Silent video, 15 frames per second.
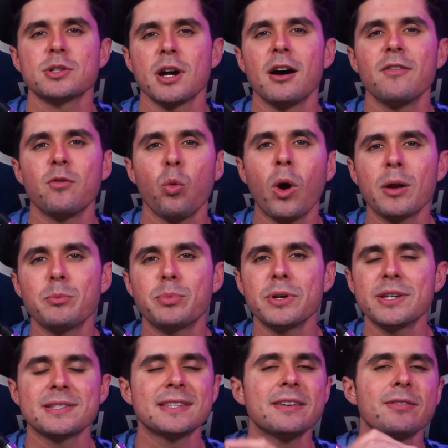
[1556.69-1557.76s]
of One
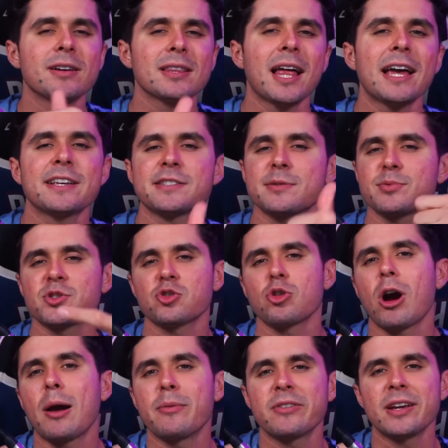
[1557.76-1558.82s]
Piece, leave a like,
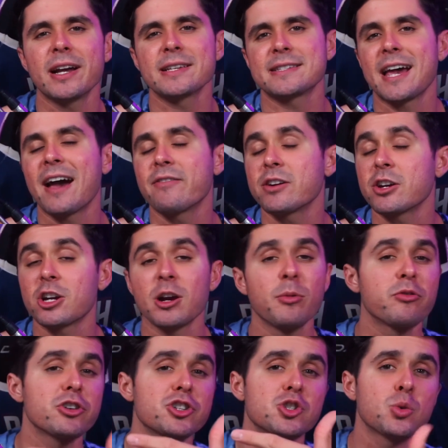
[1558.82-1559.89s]
subscribe if you guys haven't. Come
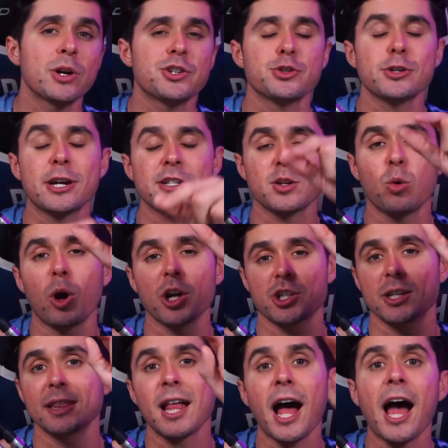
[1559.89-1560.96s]
over to Twitch so you guys can watch
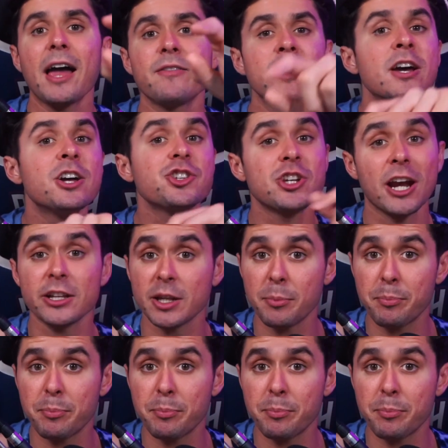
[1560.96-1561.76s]
it live. Check out the